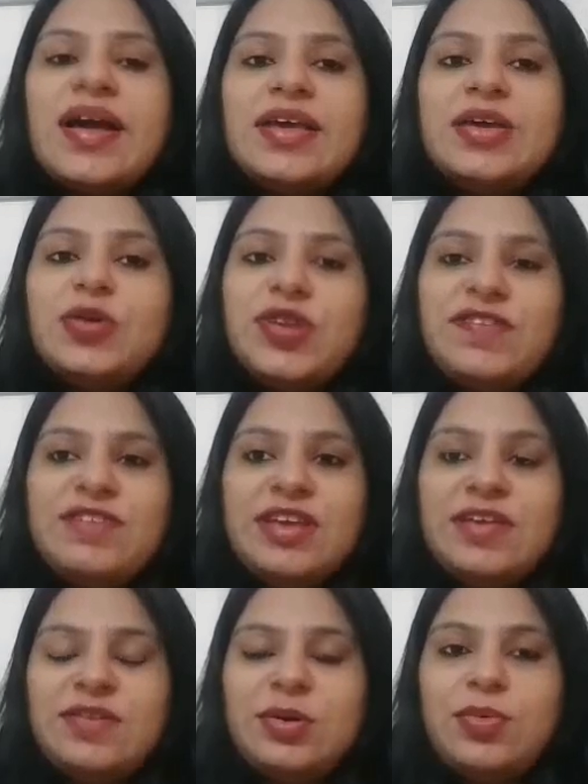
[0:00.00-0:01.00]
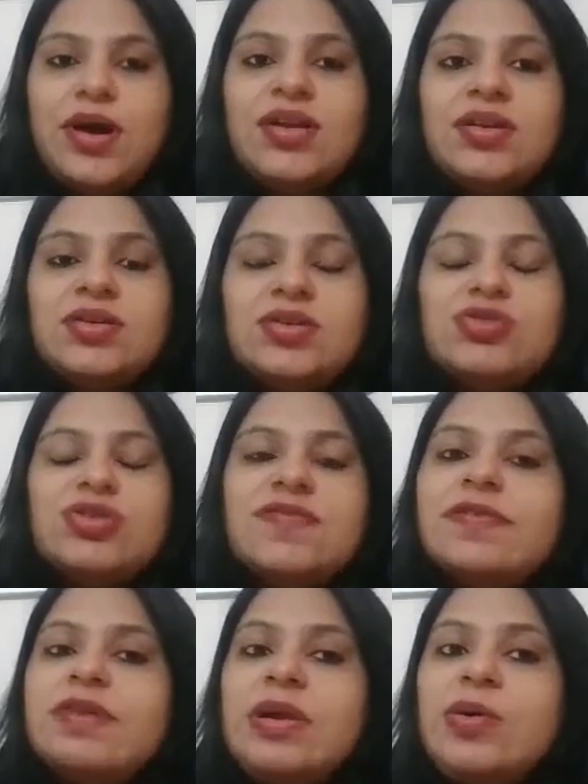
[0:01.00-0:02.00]
Hi, good evening everyone. Today
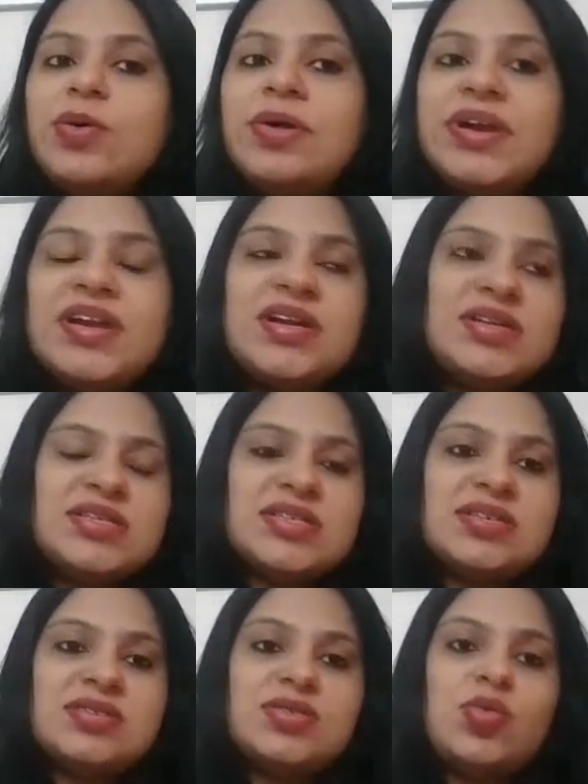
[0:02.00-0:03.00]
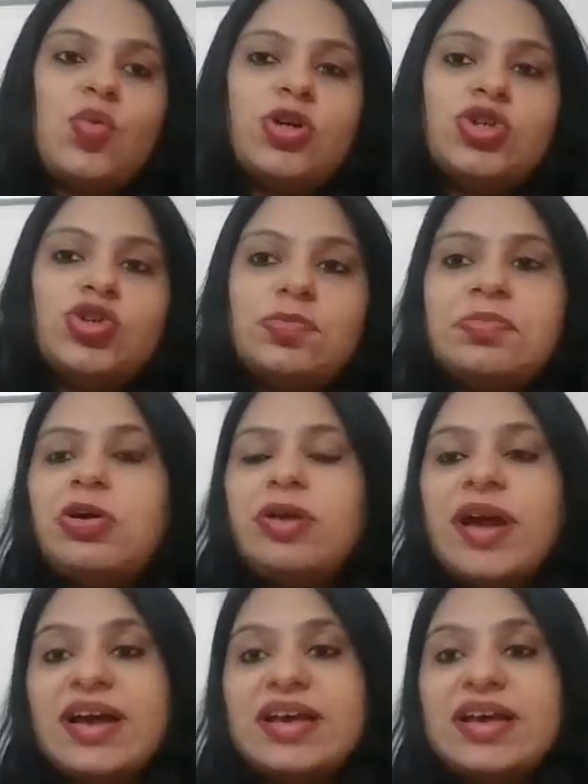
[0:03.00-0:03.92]
we will go ahead and discuss what should be your